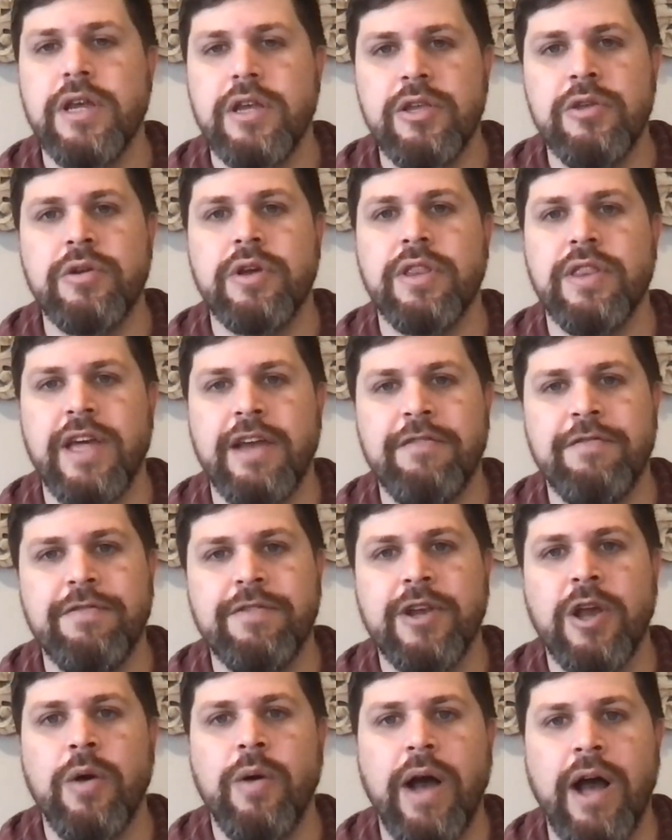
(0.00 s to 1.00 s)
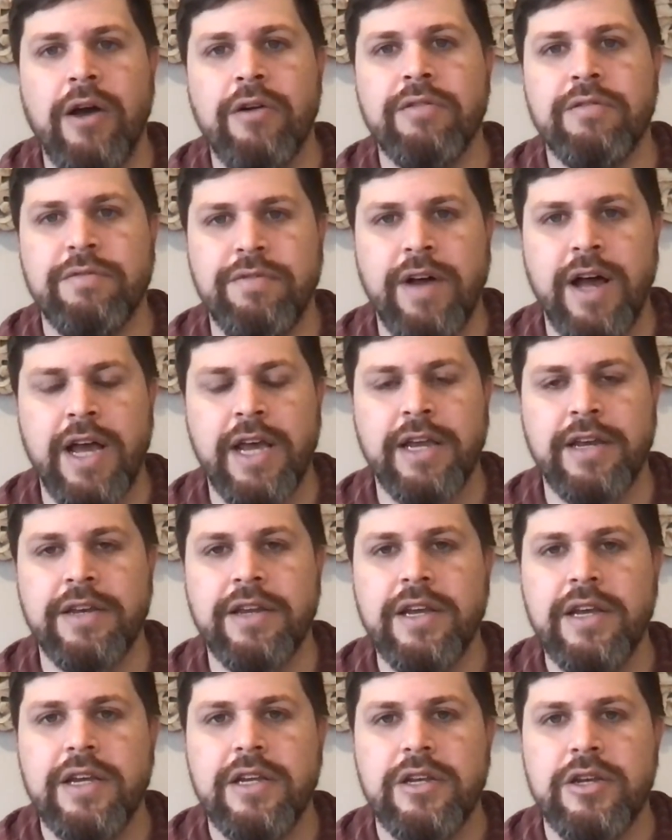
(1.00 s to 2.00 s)
you can then go out and
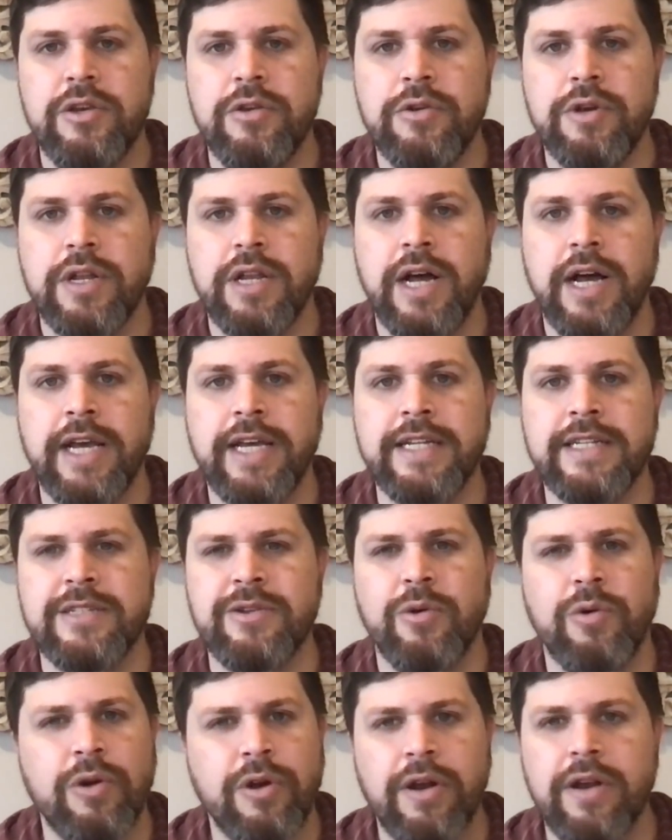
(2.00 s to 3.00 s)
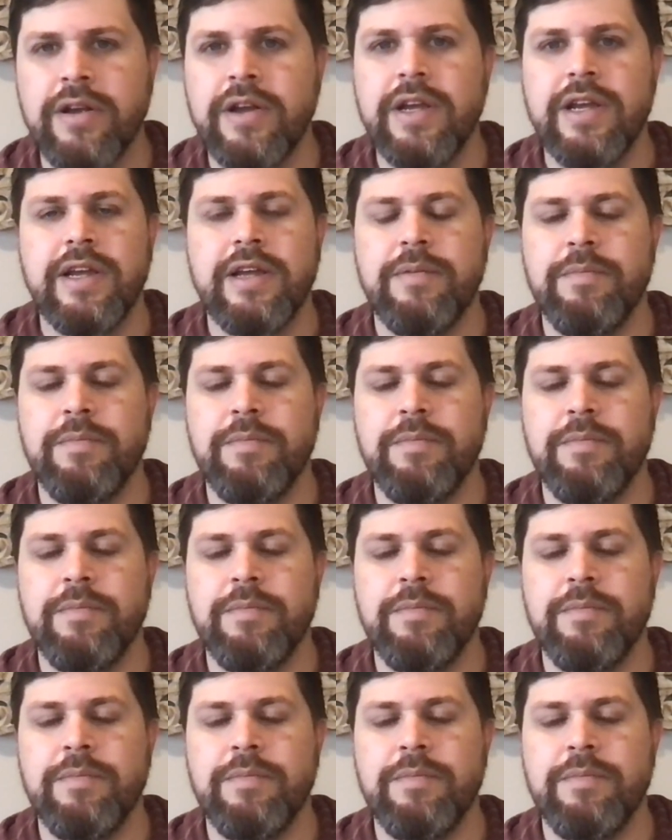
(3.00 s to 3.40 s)
find new clients or